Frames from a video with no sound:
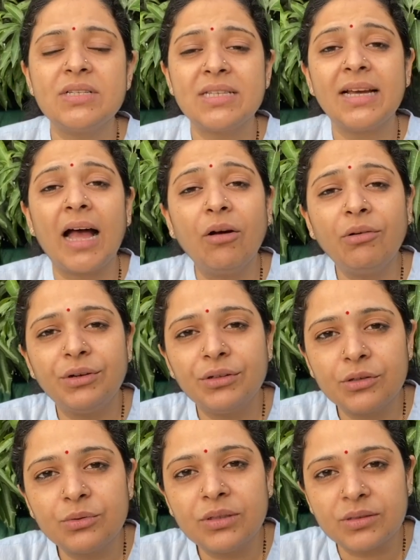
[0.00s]
saying how could you
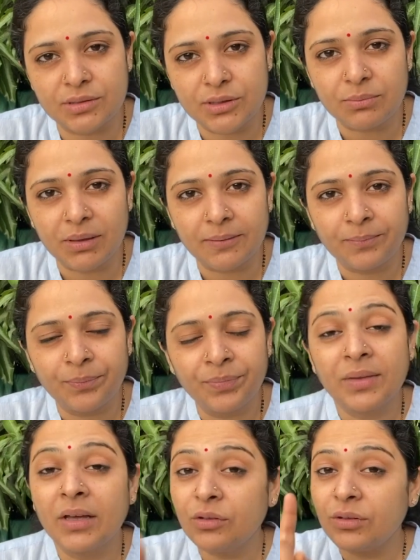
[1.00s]
do this to me.
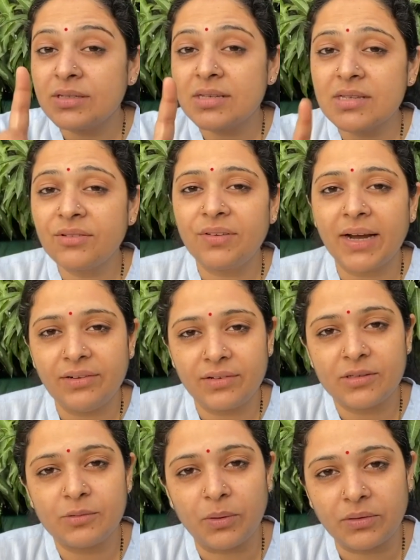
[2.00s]
So this is a fight
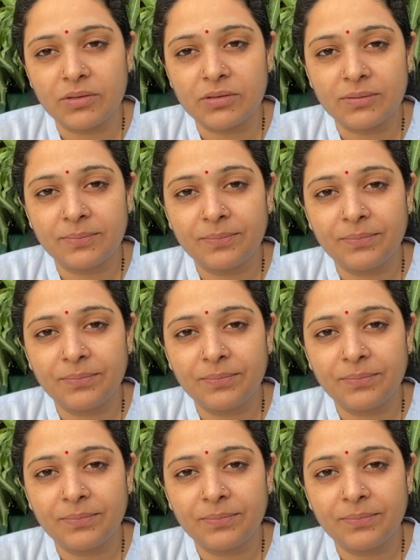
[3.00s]
response.